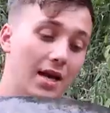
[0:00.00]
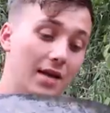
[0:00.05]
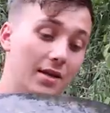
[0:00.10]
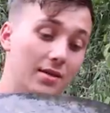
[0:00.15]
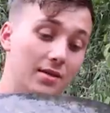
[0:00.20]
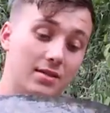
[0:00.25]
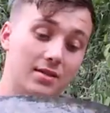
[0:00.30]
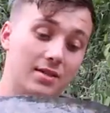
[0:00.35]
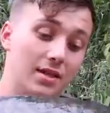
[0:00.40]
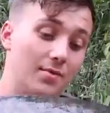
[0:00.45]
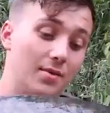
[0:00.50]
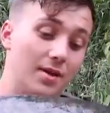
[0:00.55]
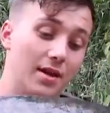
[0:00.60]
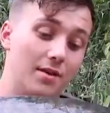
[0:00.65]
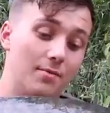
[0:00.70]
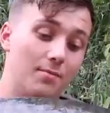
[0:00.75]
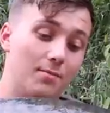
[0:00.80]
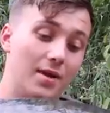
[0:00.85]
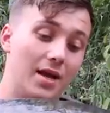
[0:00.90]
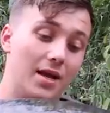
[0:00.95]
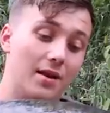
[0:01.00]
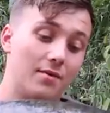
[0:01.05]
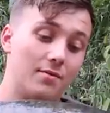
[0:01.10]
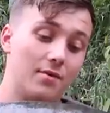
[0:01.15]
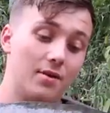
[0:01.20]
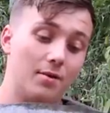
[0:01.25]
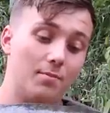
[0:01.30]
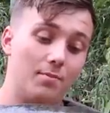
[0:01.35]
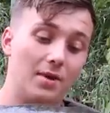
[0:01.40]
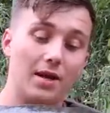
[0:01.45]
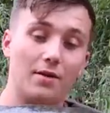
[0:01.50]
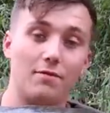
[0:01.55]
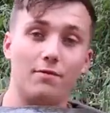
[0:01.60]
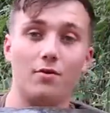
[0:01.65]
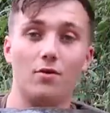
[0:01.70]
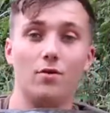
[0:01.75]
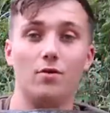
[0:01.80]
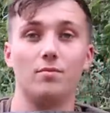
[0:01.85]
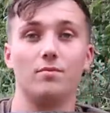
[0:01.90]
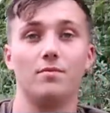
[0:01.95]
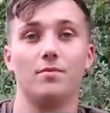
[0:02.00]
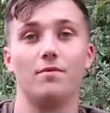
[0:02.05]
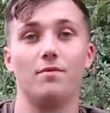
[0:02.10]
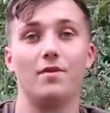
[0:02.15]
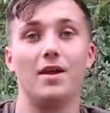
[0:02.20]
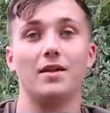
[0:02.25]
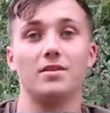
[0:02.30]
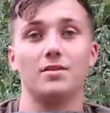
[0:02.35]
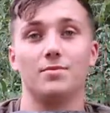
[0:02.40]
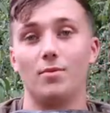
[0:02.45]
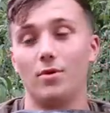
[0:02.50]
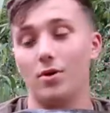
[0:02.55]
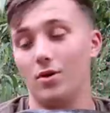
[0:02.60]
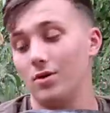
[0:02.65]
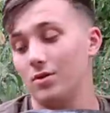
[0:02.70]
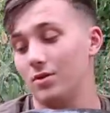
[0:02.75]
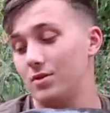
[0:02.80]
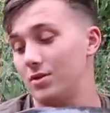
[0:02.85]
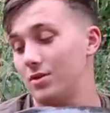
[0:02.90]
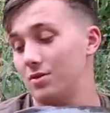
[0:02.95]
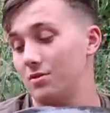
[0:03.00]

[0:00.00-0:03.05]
And same again, black foam, flat spots.